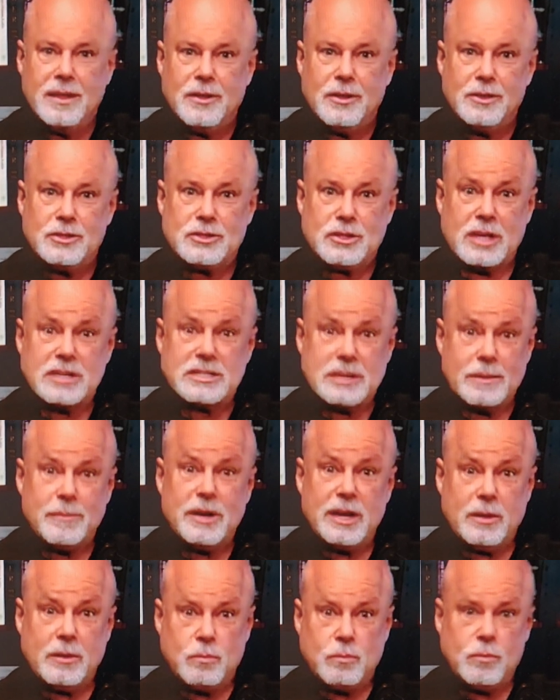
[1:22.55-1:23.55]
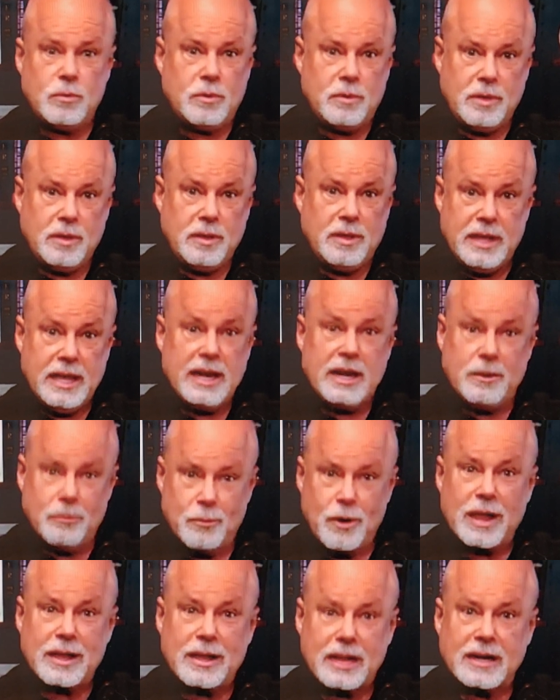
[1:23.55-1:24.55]
You saw somebody getting
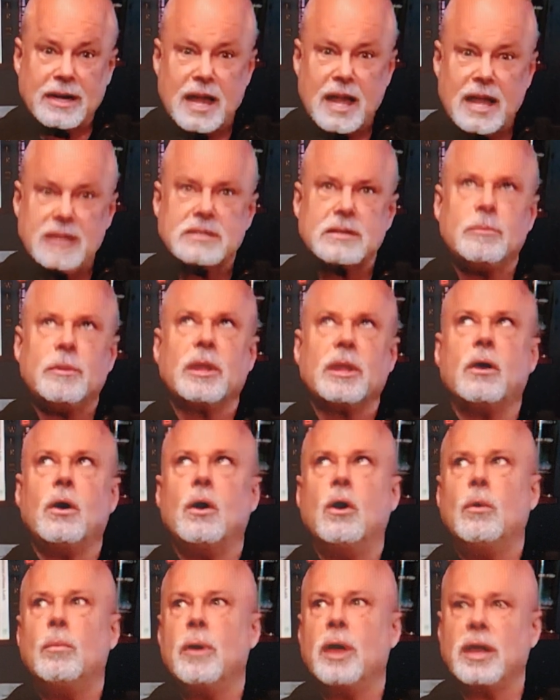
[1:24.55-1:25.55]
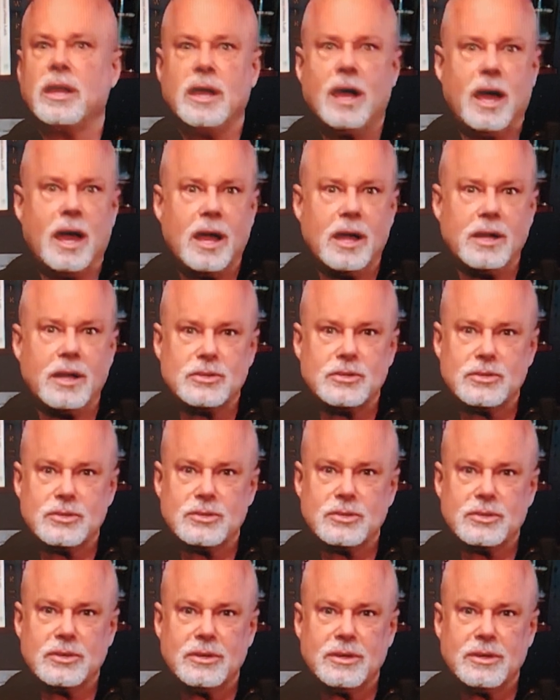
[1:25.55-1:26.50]
recognized? I'm like, oh my gosh.